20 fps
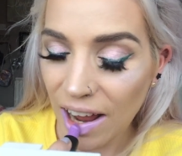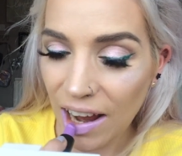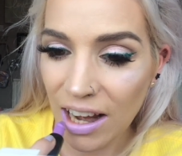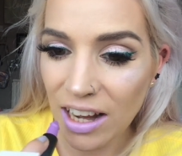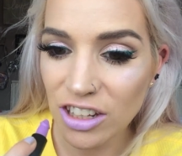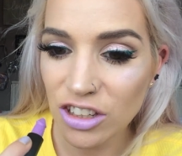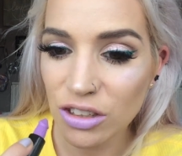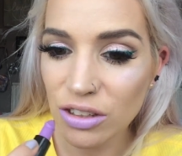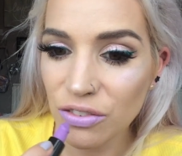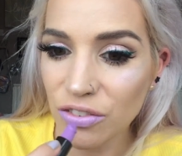
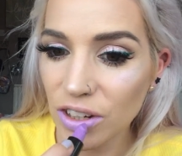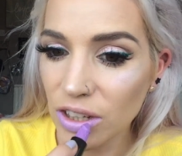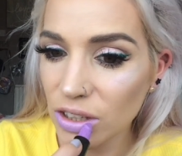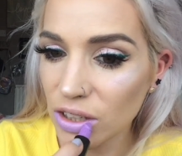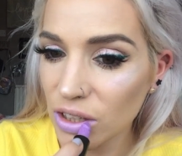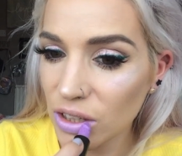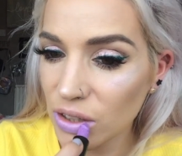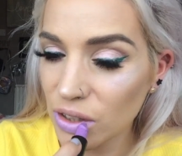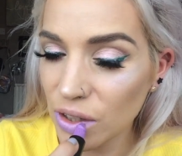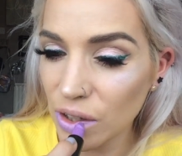And it just
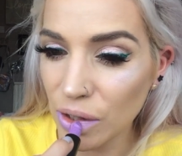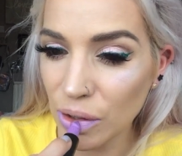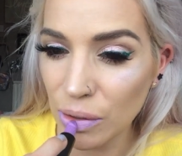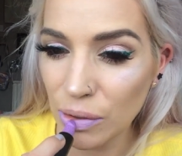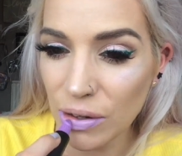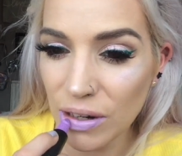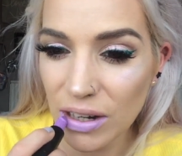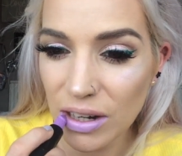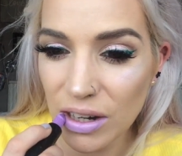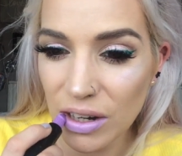feels
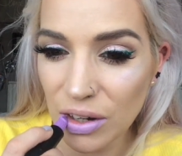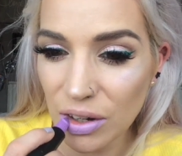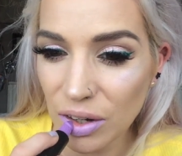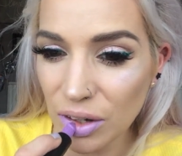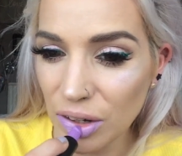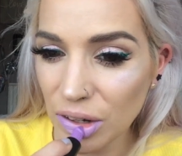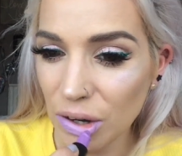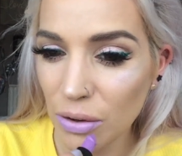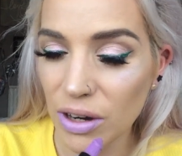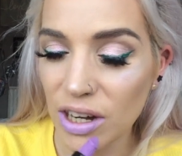so
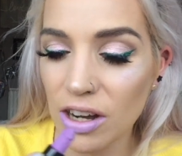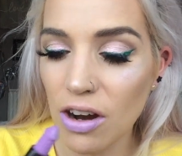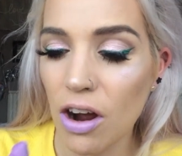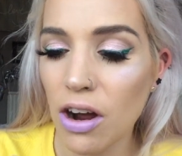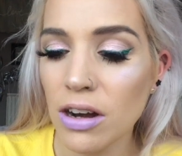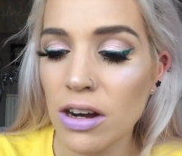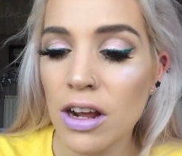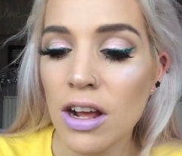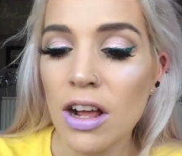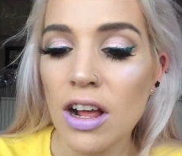good going
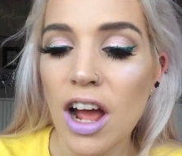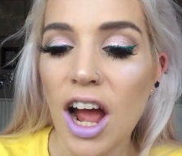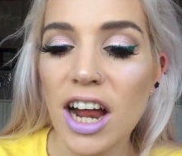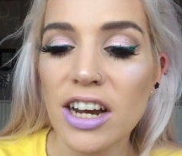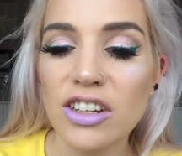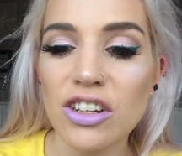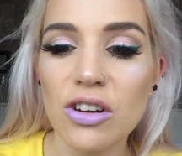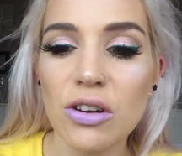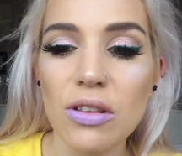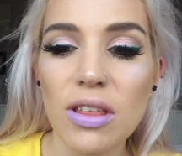on.
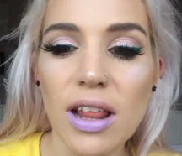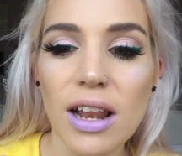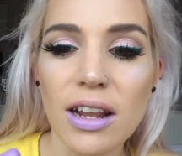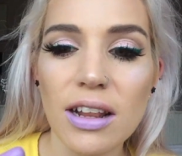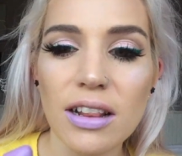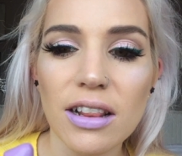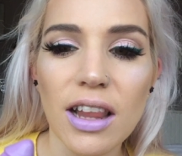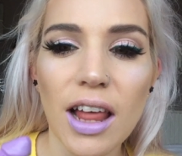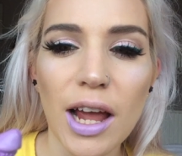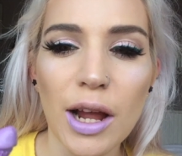And you know the
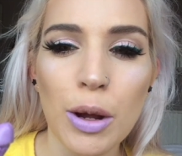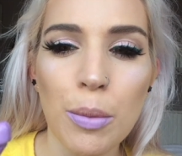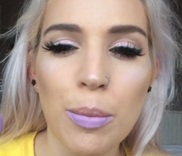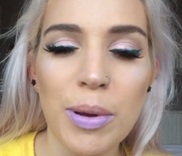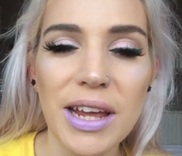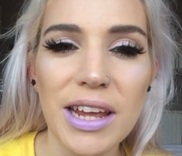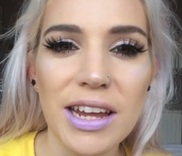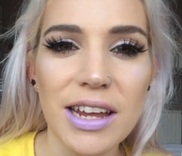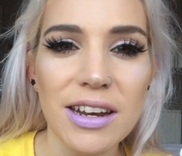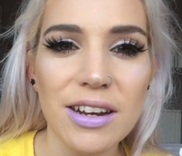little like
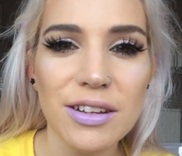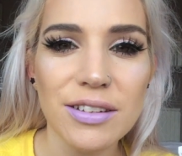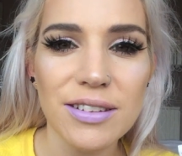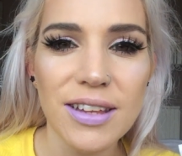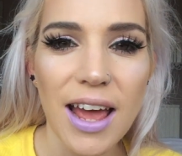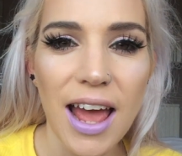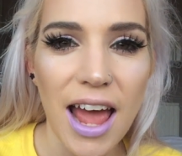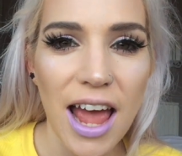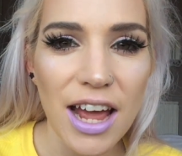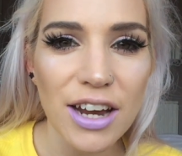
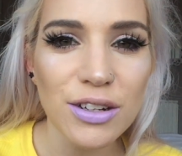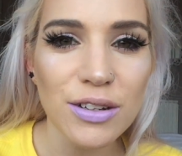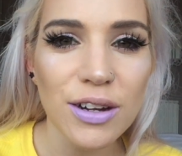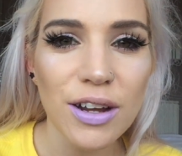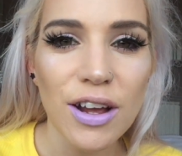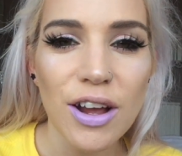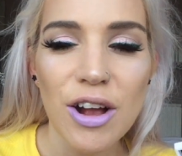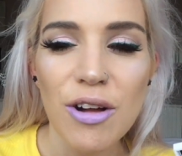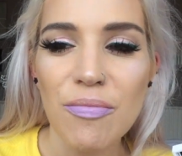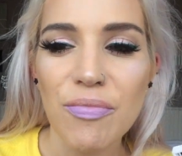penis head
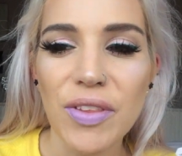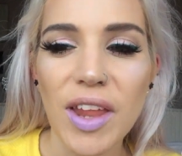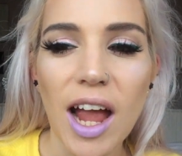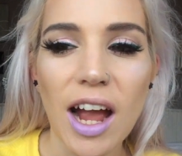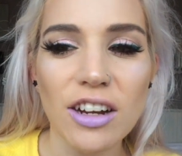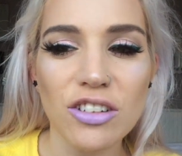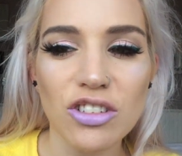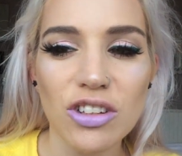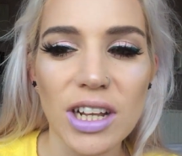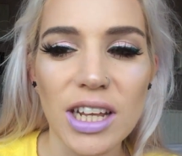
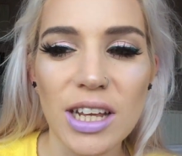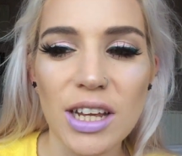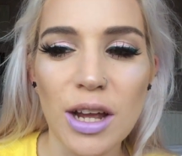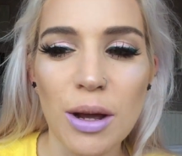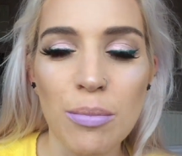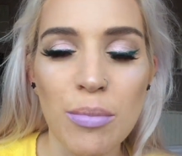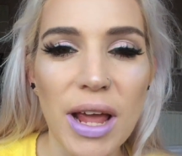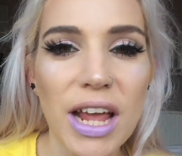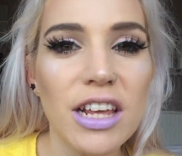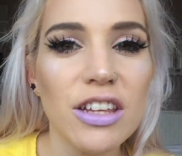
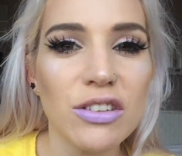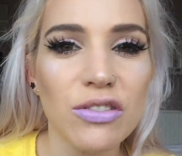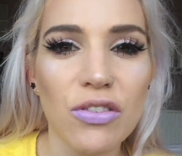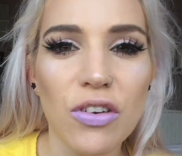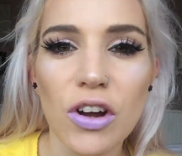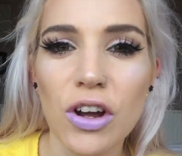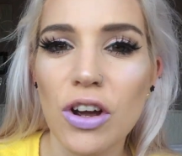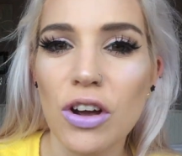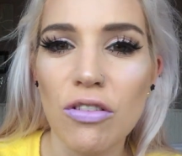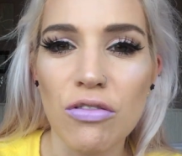actually makes
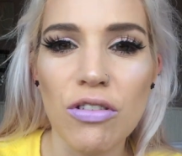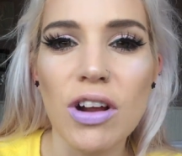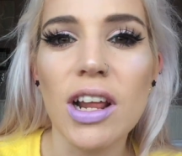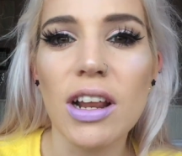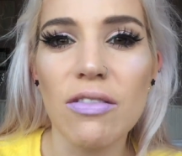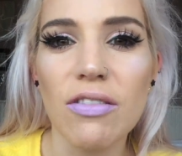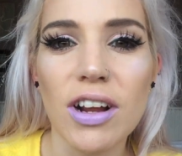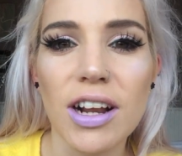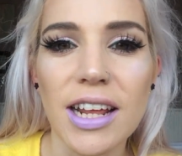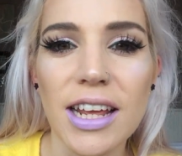for a
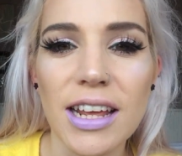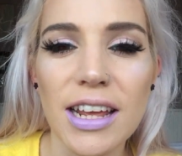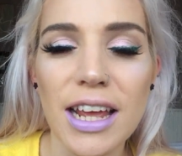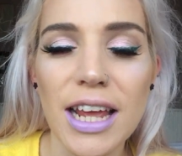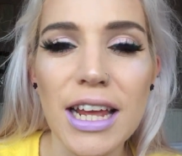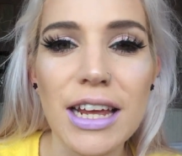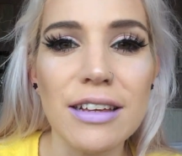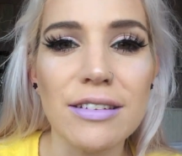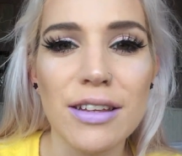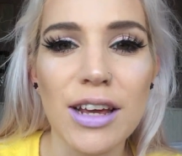really, really
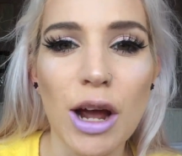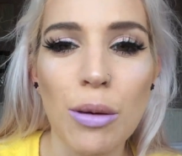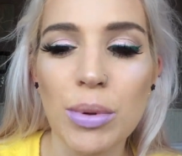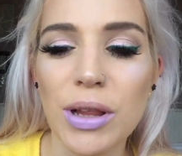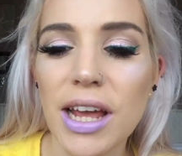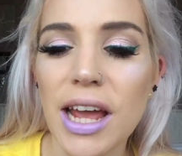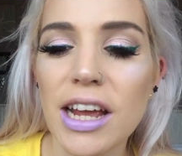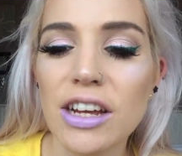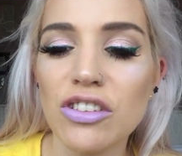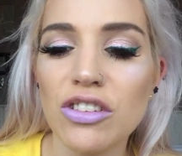easy
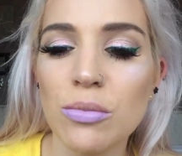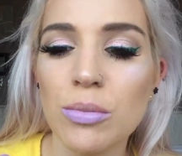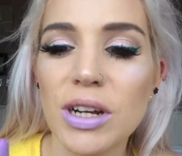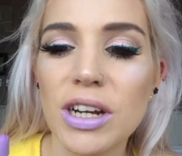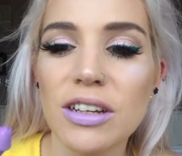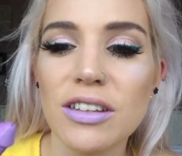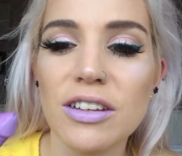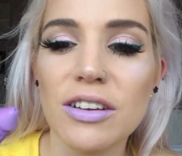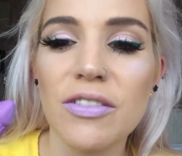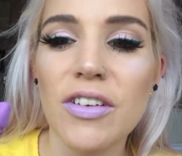application
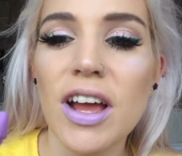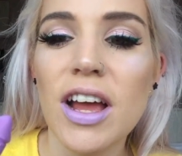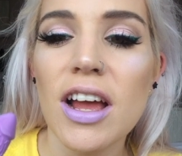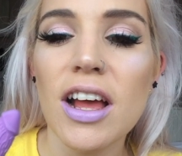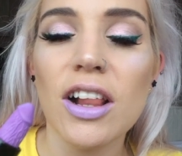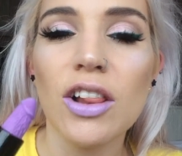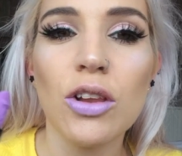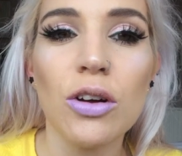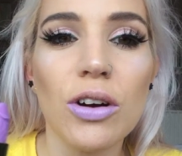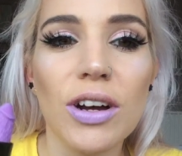because of,
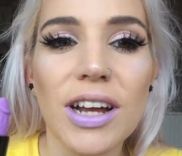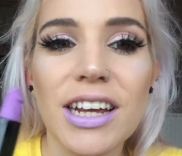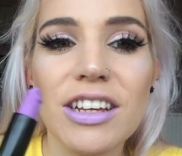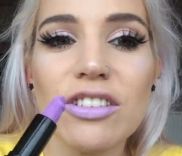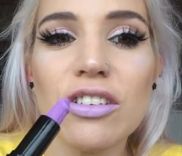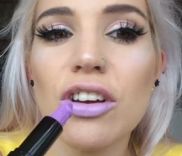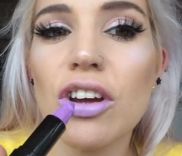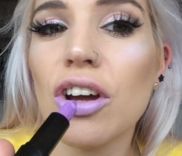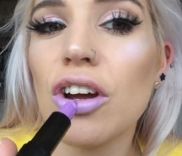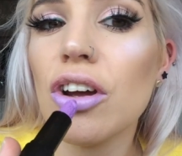look,
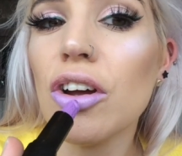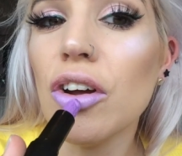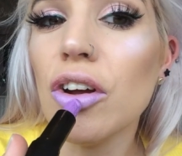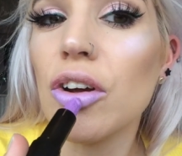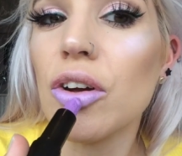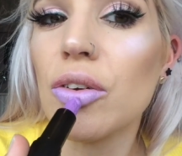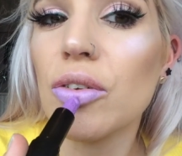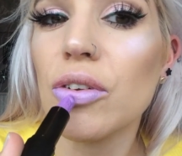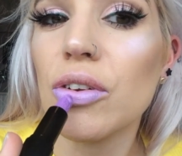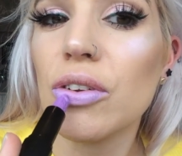it's
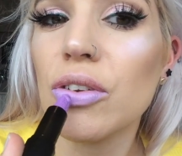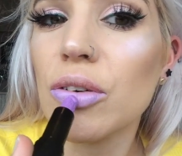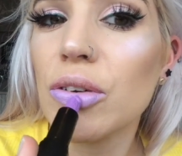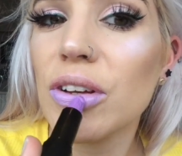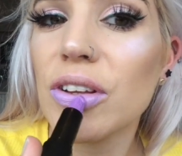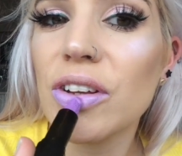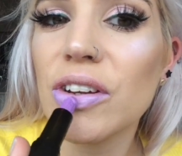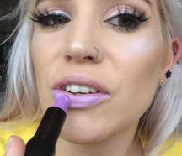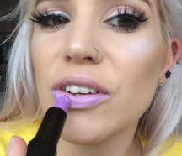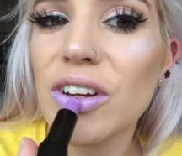curved. So
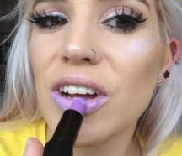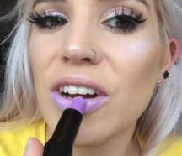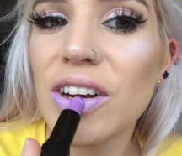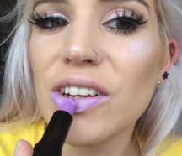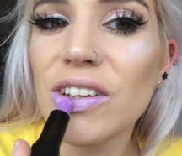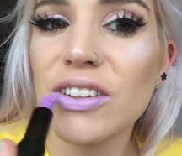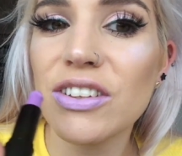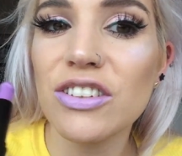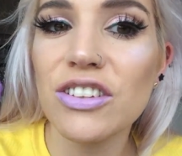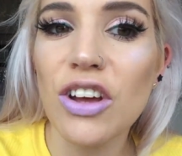it's kind
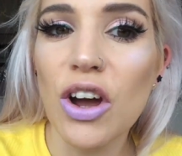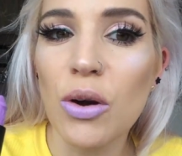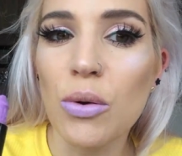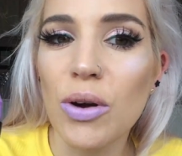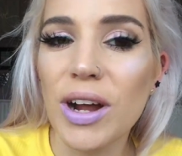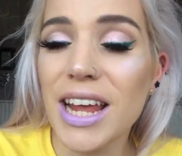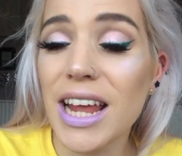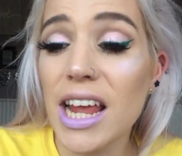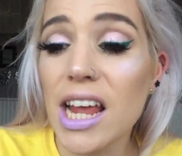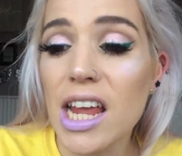of
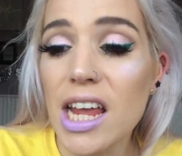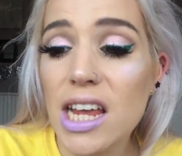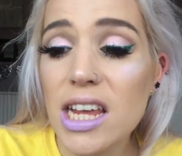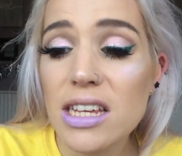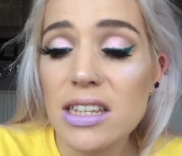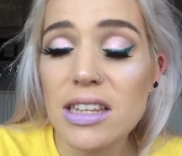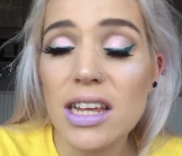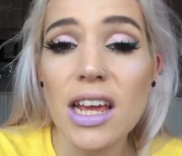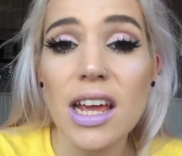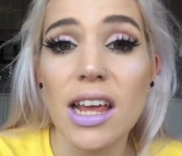so
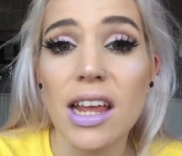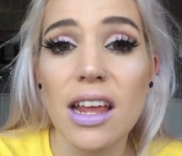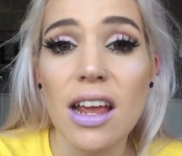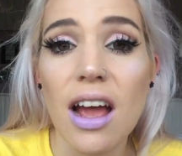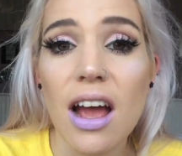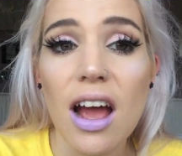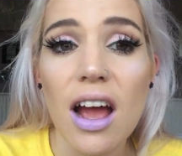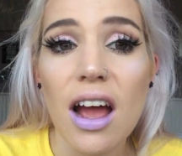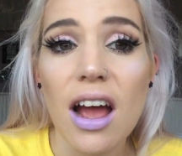easy.